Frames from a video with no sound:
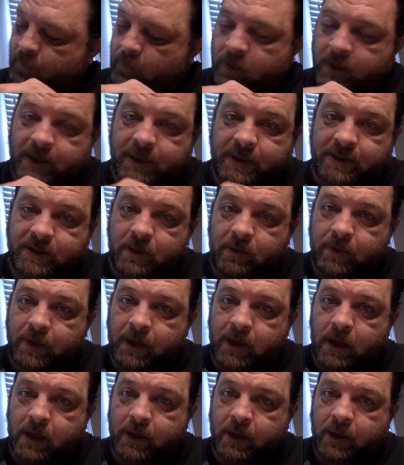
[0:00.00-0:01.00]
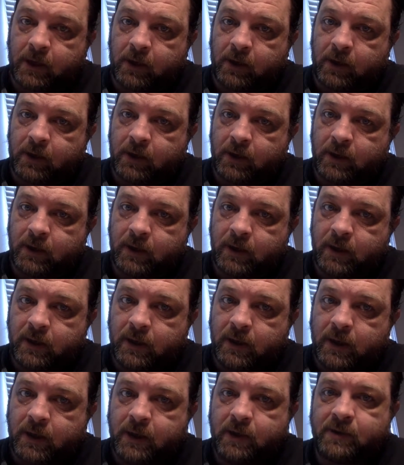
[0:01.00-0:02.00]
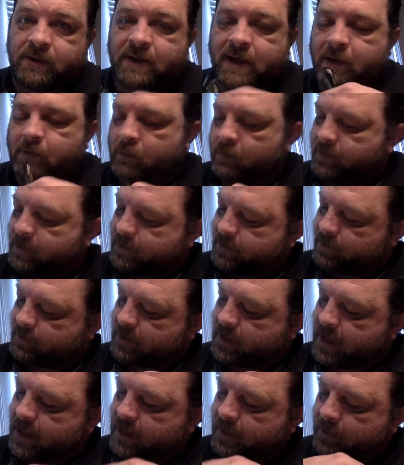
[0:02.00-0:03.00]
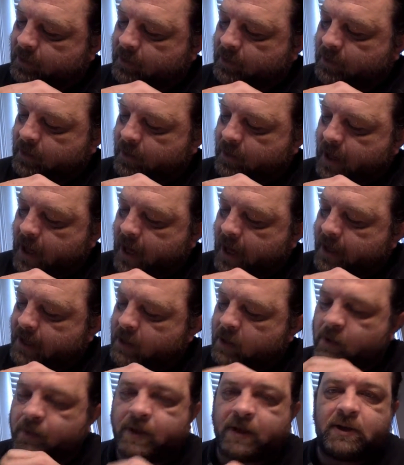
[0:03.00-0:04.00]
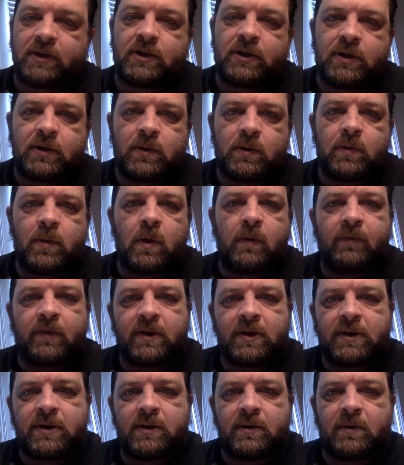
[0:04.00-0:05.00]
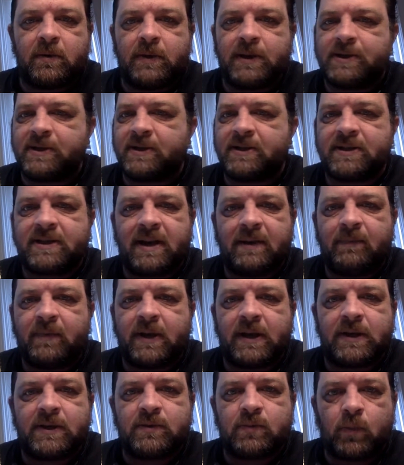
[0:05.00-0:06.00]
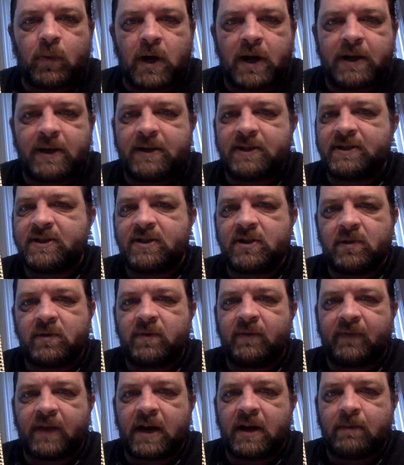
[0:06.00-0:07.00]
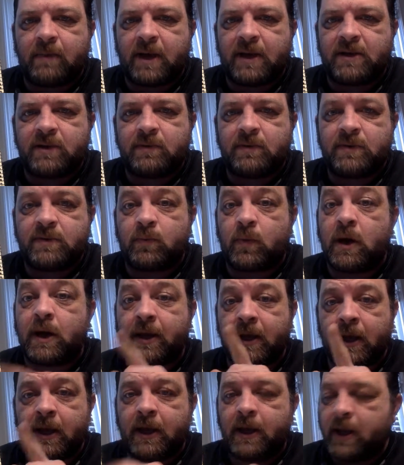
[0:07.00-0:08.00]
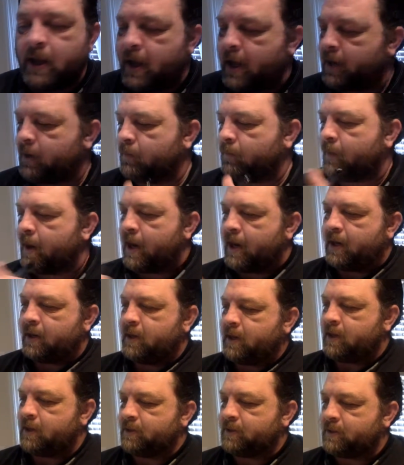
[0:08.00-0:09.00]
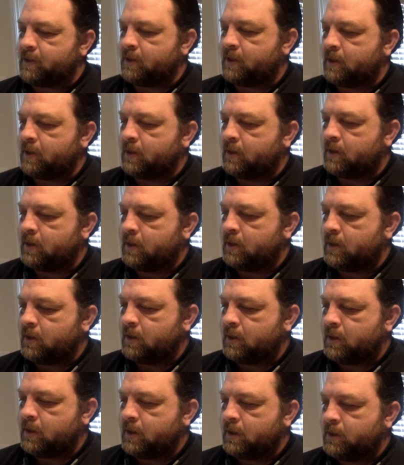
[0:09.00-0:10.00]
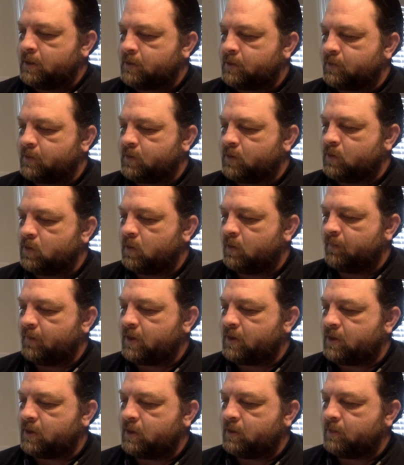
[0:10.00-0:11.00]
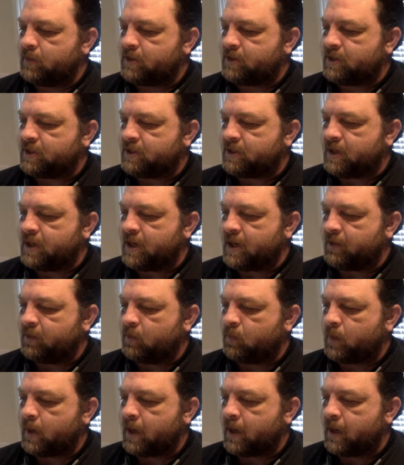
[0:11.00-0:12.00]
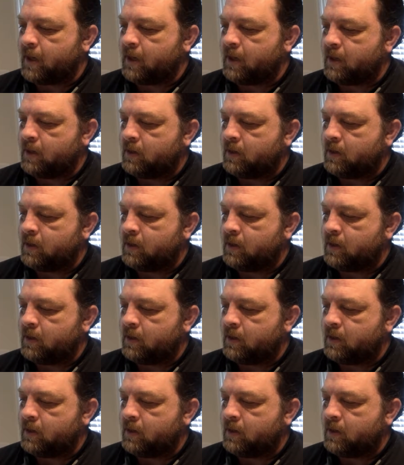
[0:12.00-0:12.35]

what is going on here. You're saying, well, Mr. Tyler, I know that 2 over 2 is the same thing as 1, because 2 divided by 2 is 1. And you're right, it is. So 2 over 2 is just another way